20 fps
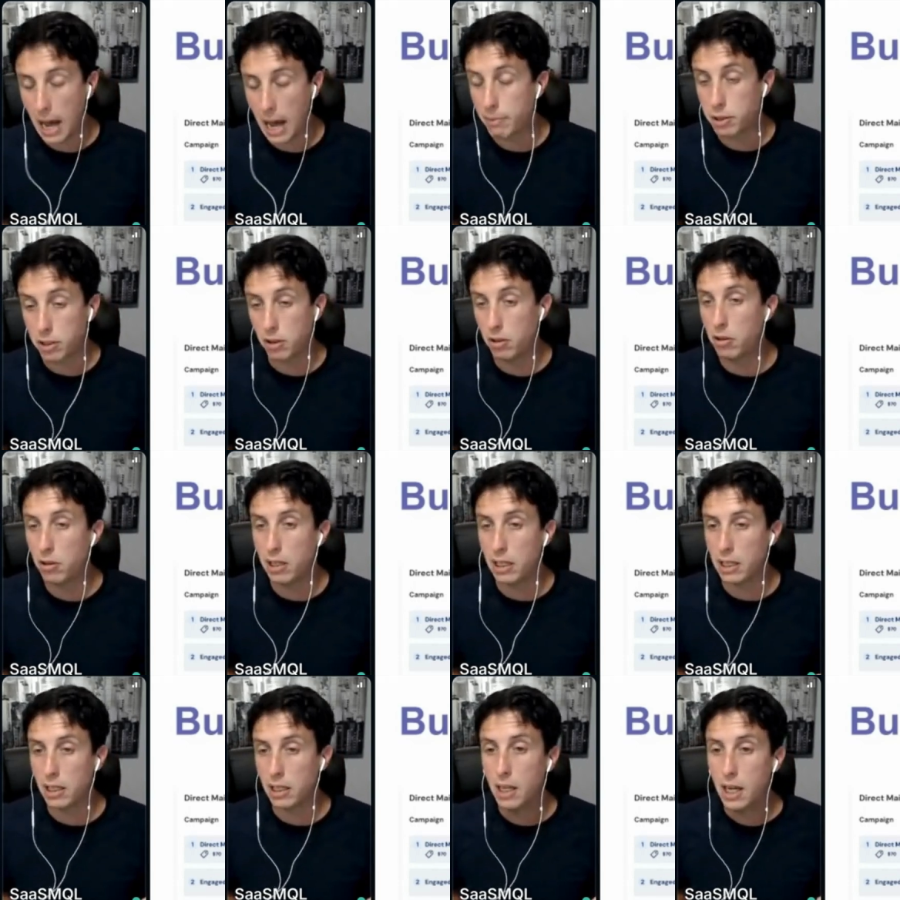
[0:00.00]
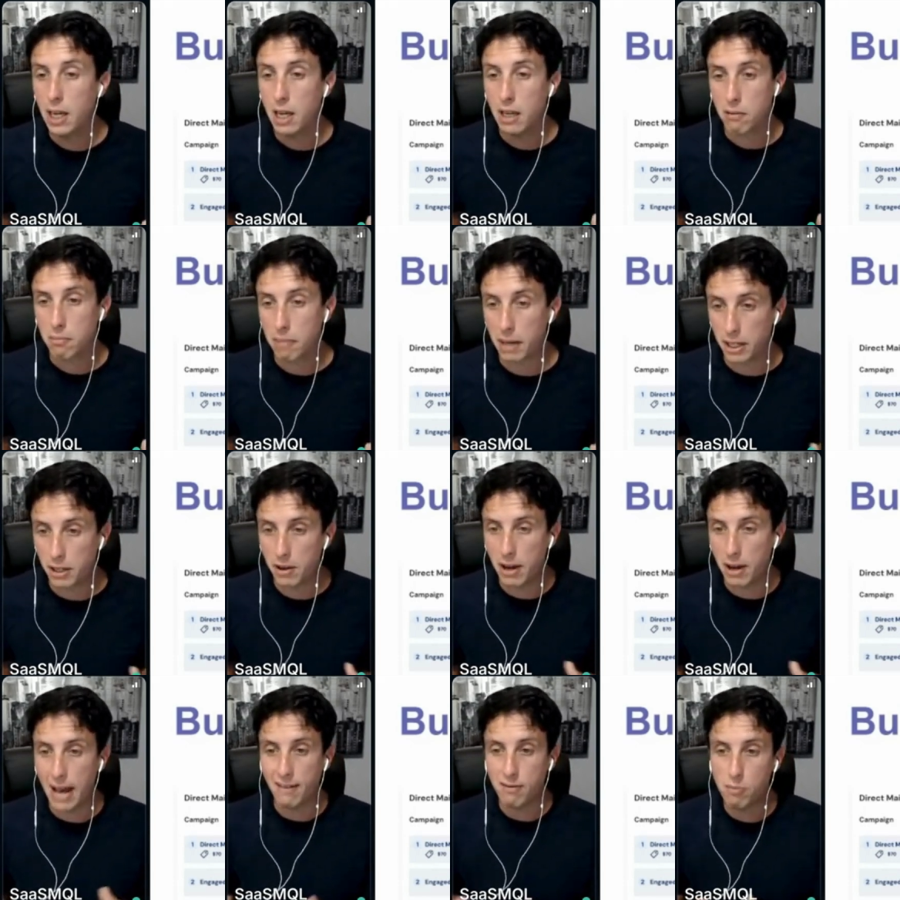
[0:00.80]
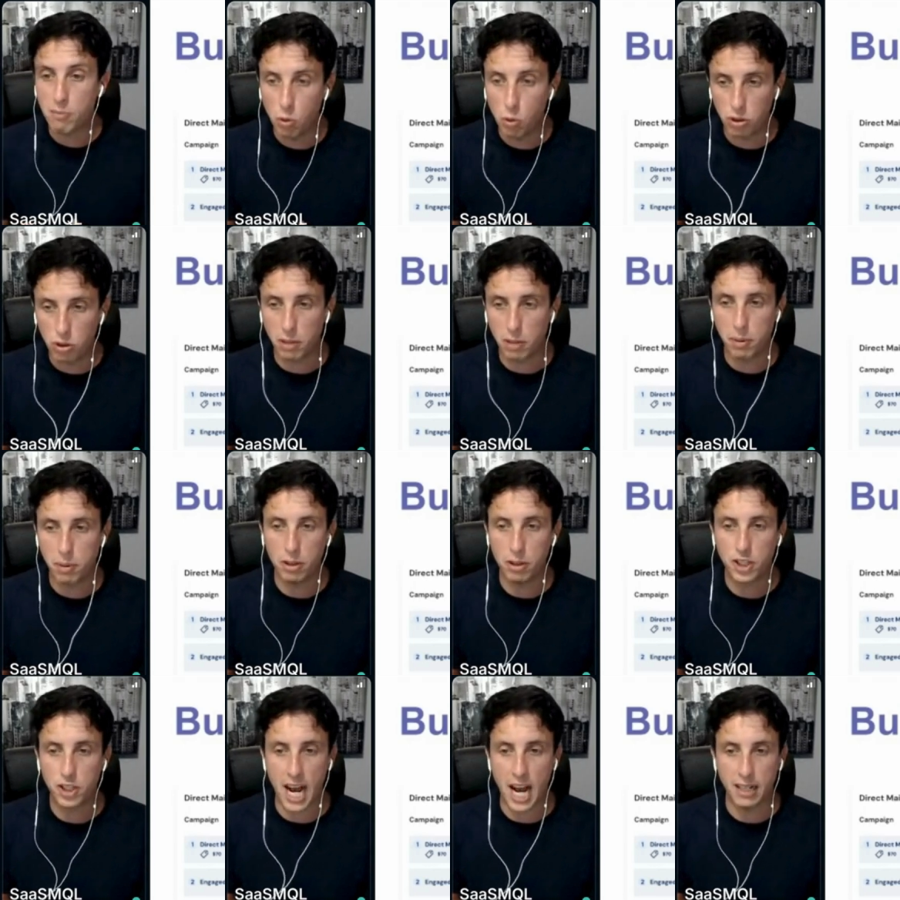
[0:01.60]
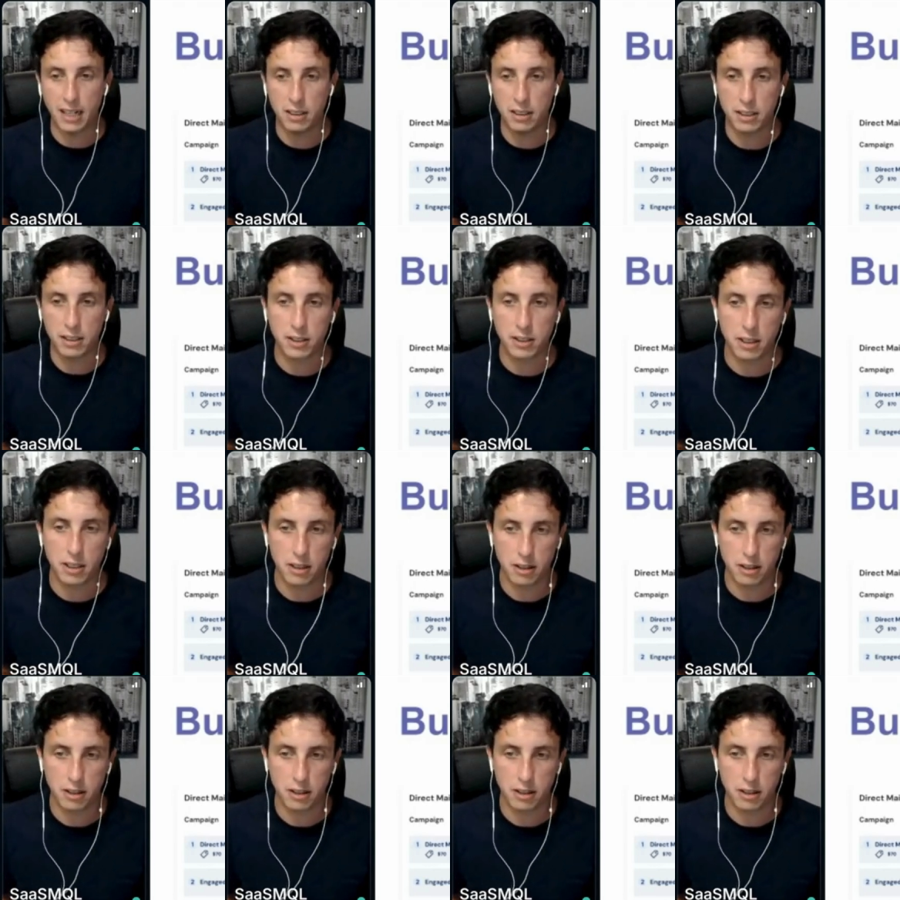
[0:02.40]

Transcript: Absolutely. But you have multiple channels